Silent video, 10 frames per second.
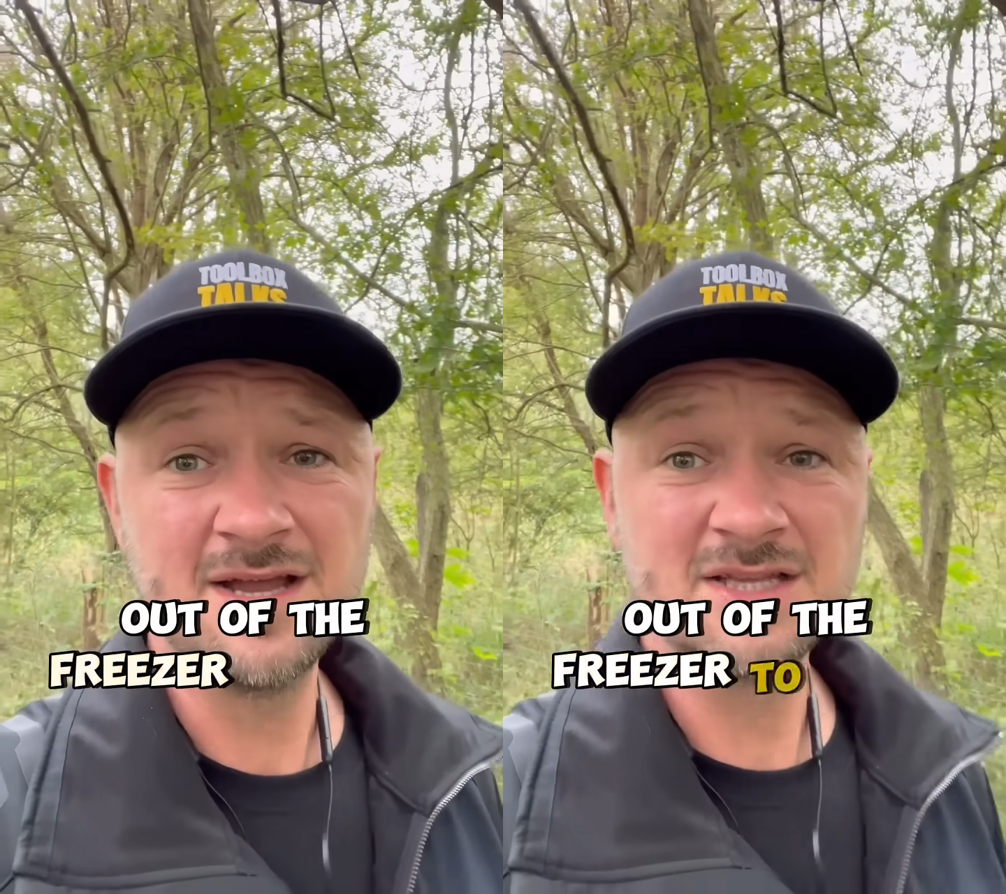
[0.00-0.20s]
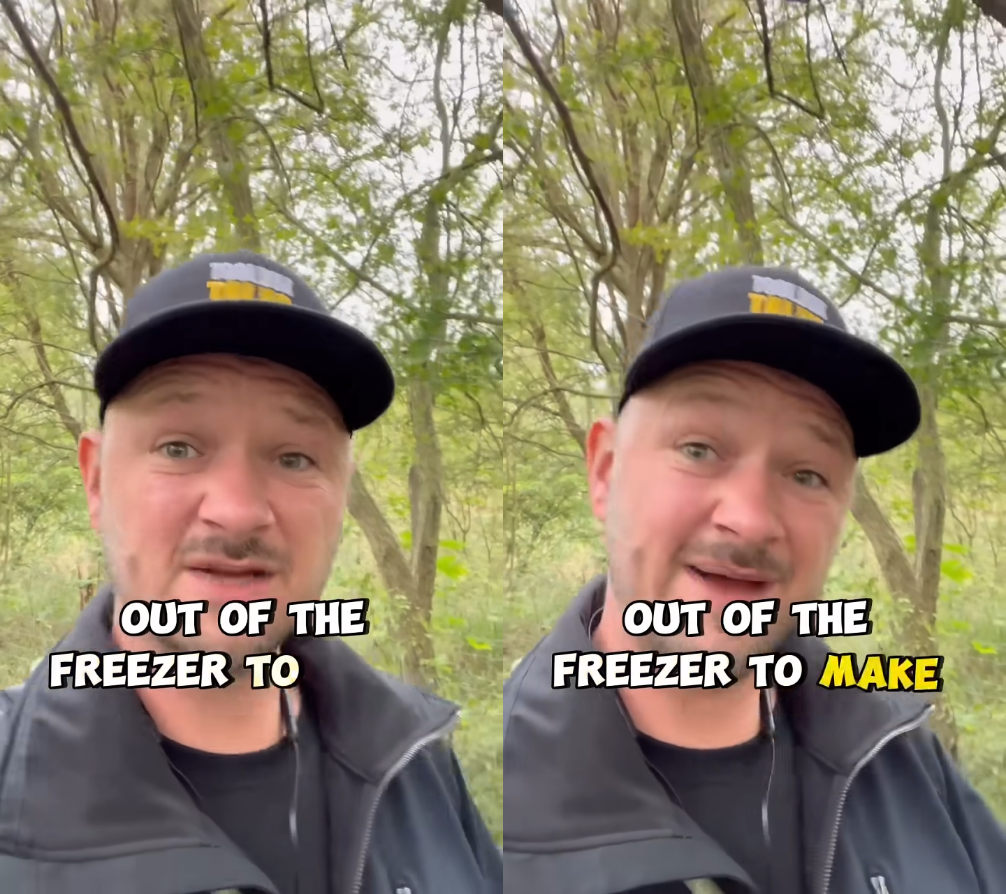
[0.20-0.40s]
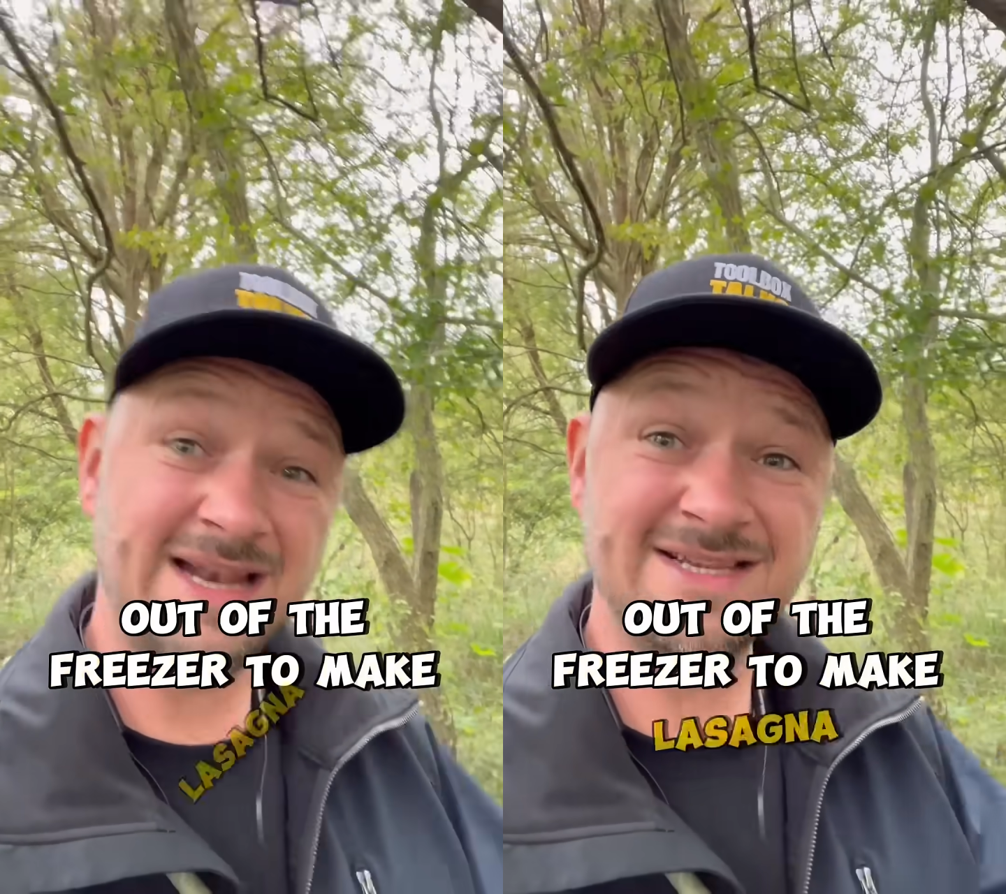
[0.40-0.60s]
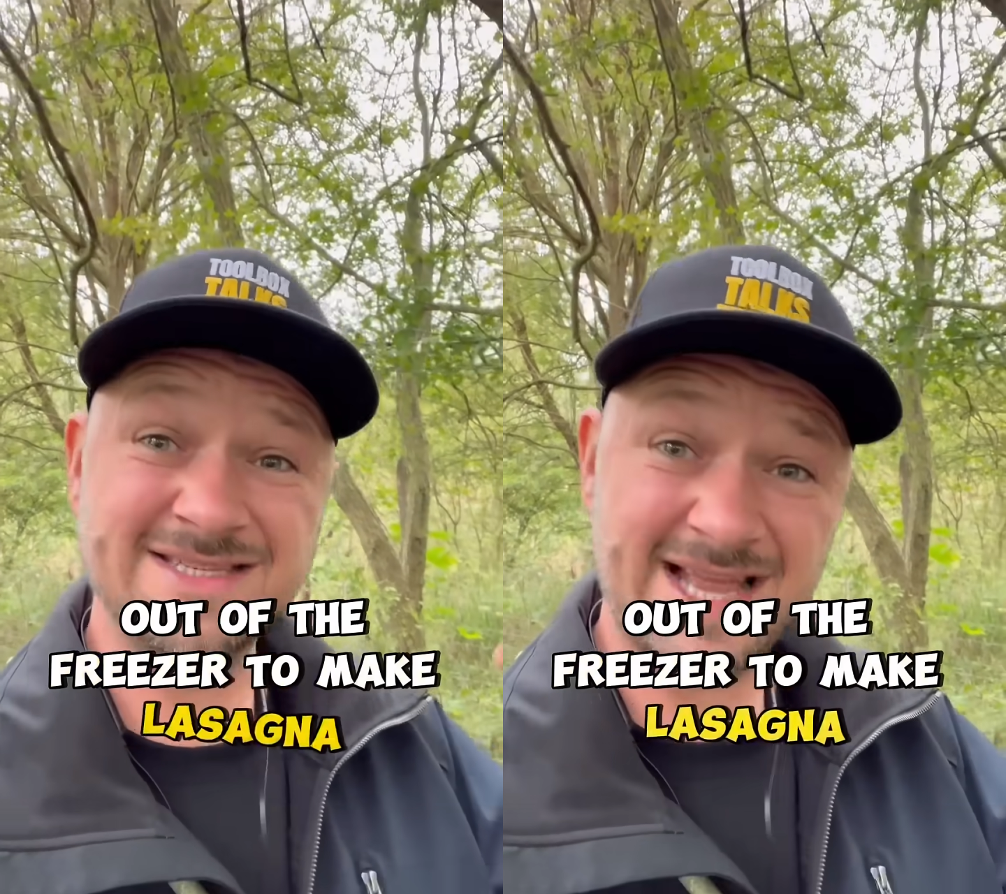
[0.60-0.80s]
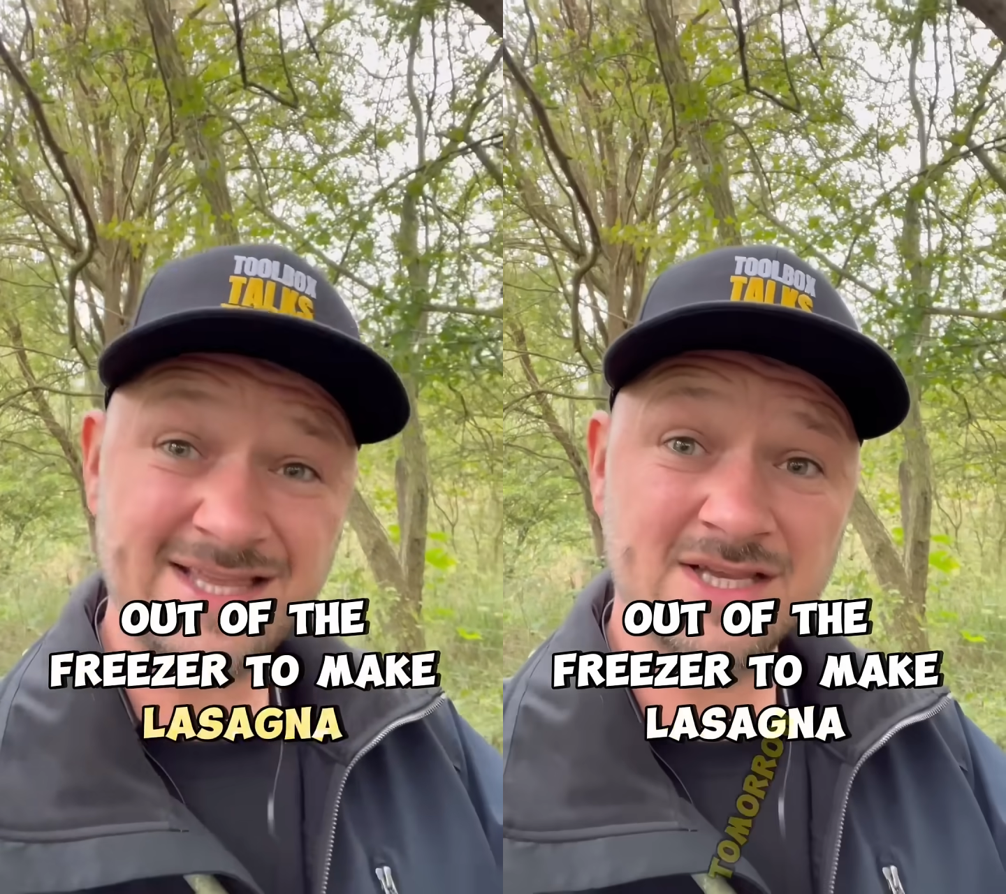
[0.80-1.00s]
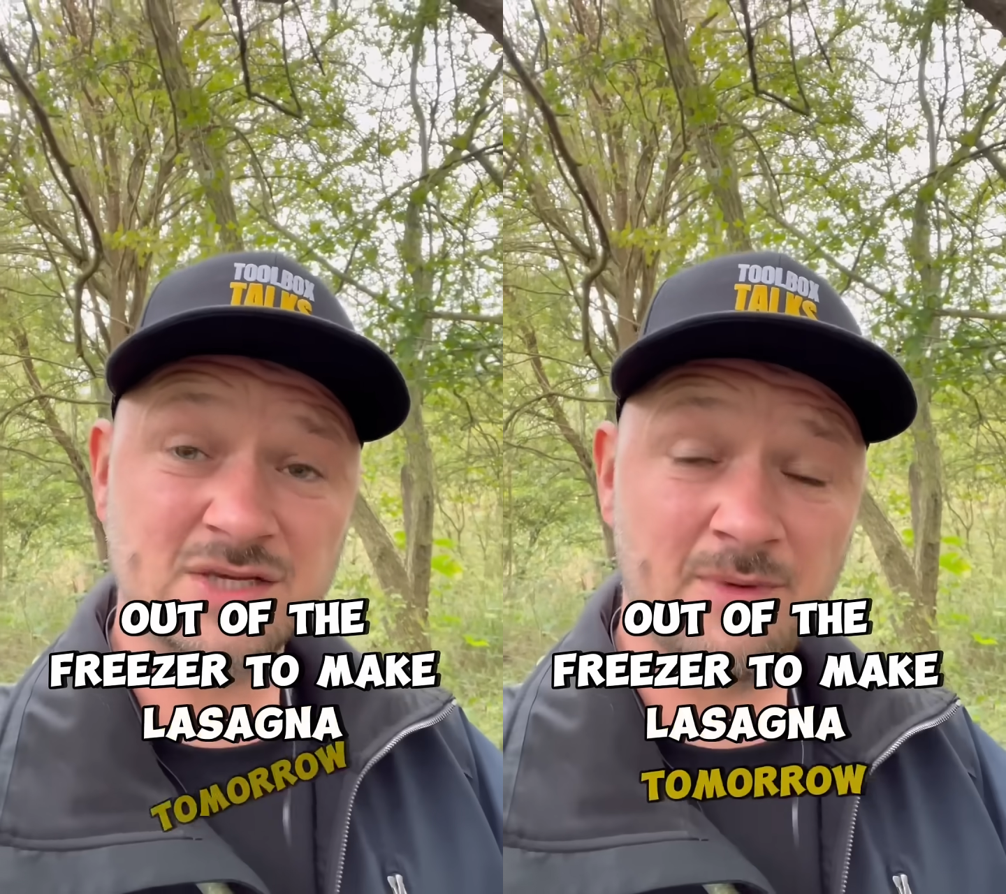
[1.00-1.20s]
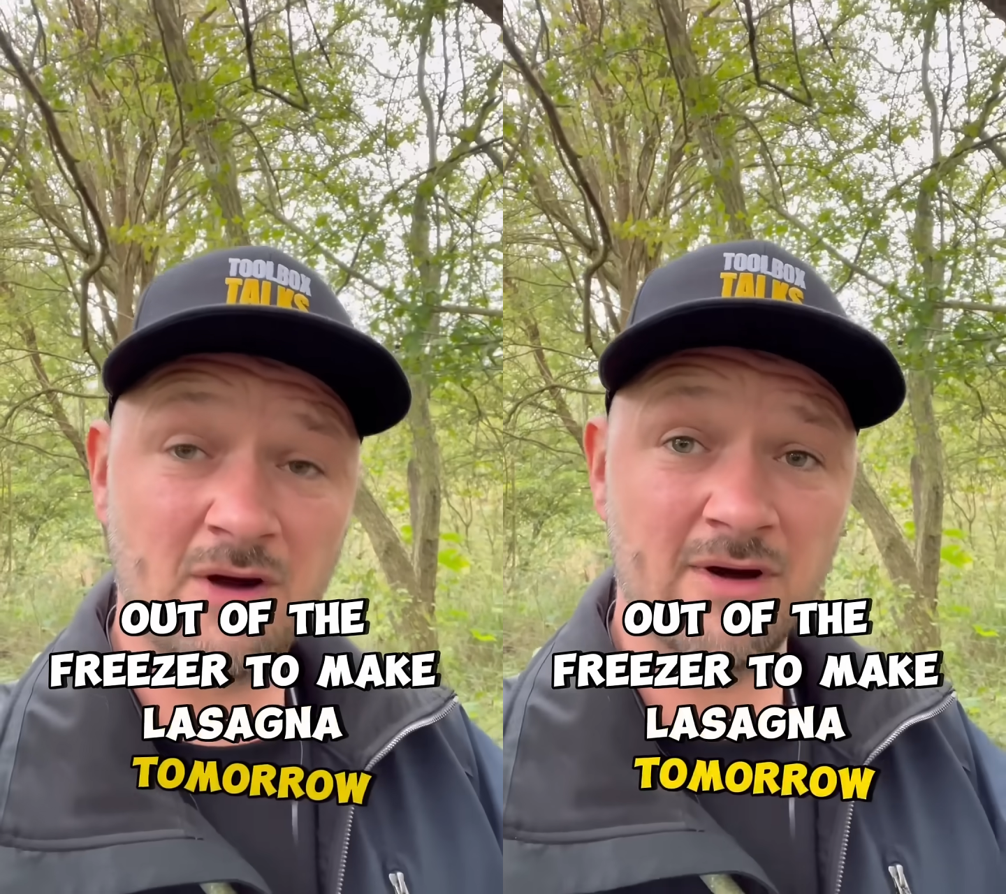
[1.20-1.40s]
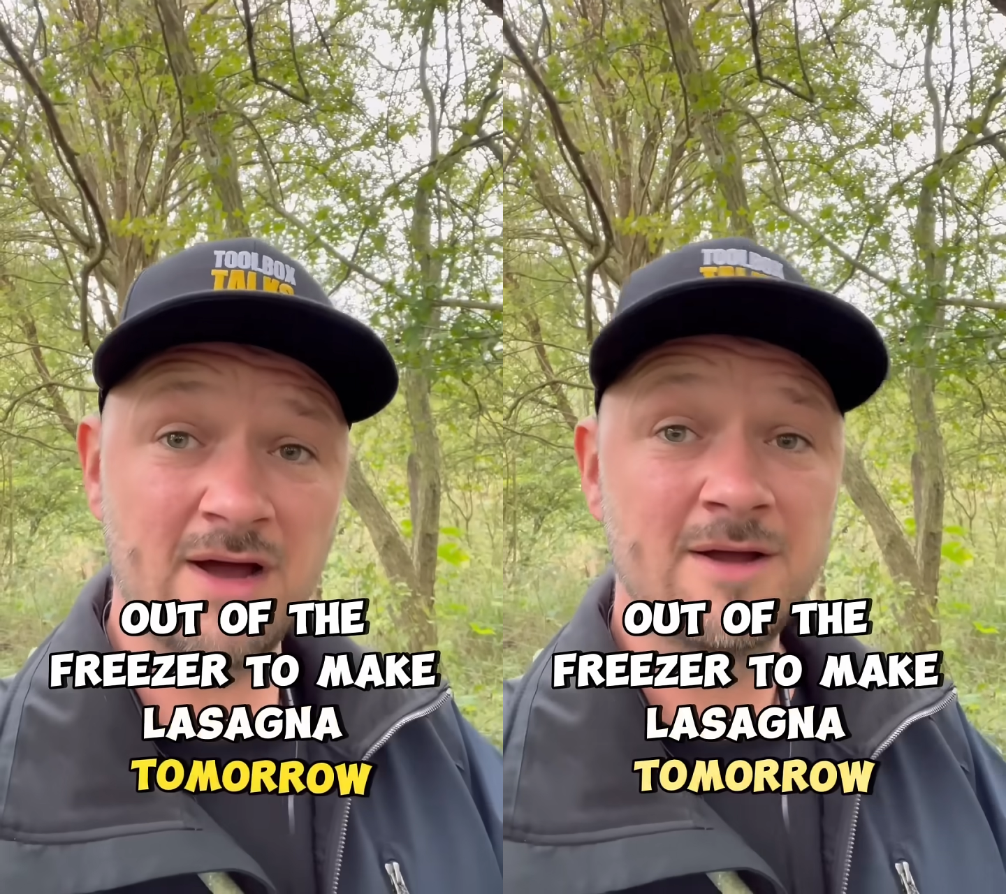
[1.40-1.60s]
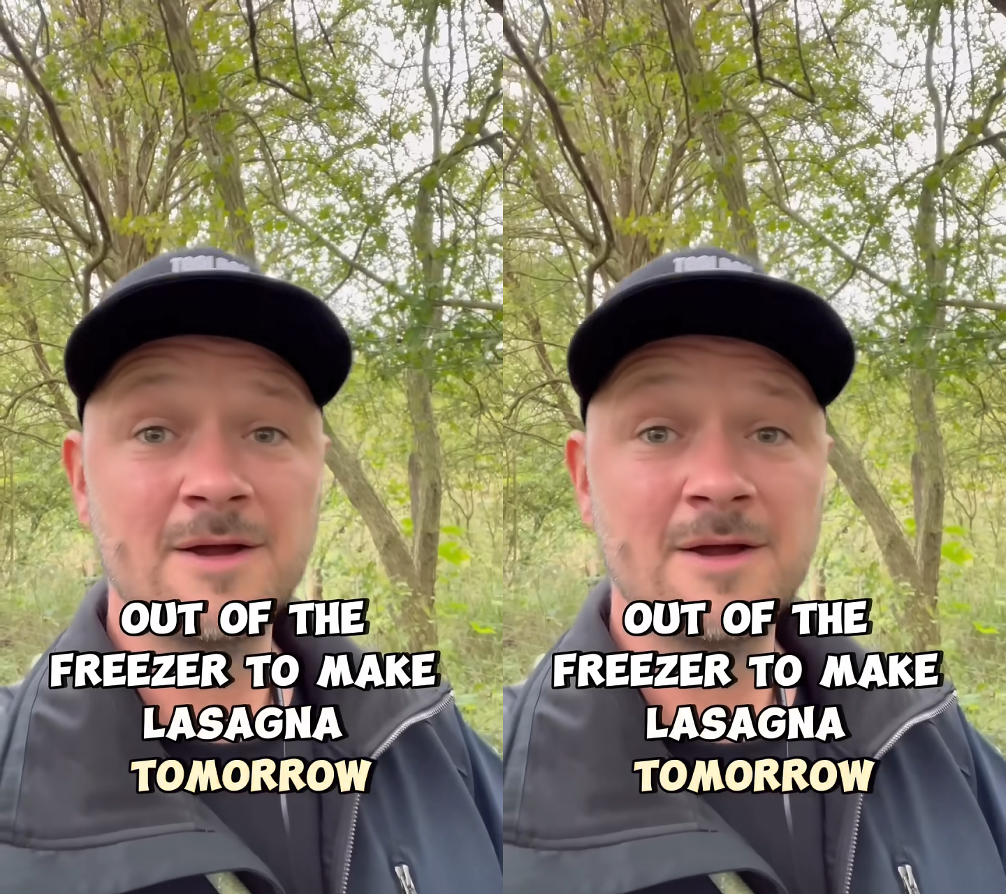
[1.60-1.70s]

to make lasagna tomorrow,